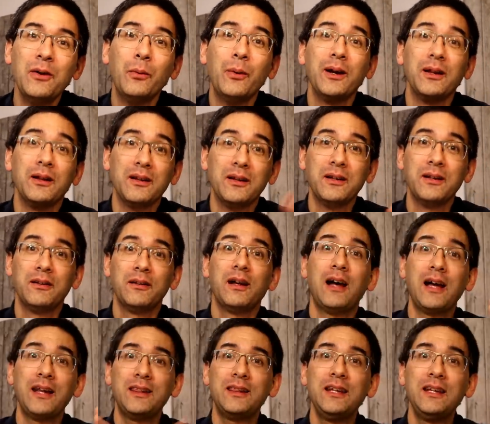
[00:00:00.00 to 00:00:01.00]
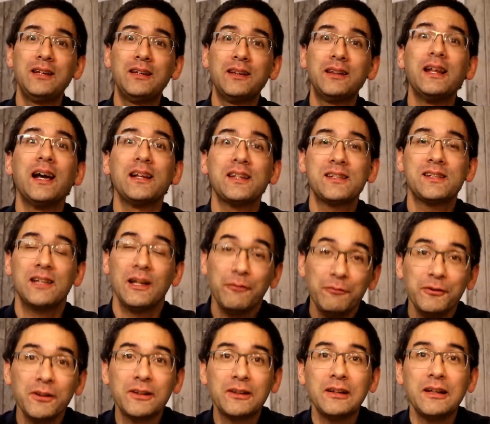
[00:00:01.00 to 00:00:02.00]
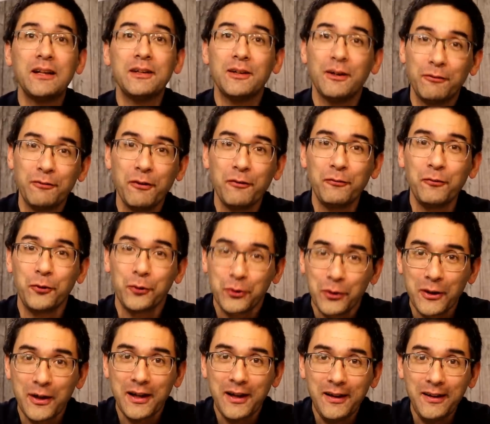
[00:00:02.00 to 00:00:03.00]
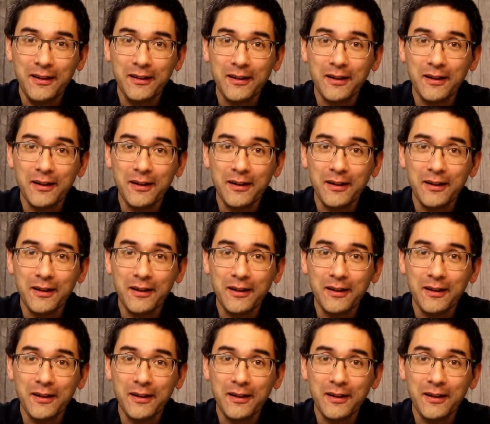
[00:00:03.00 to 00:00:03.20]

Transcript: Well, I think that's definitely enough for today.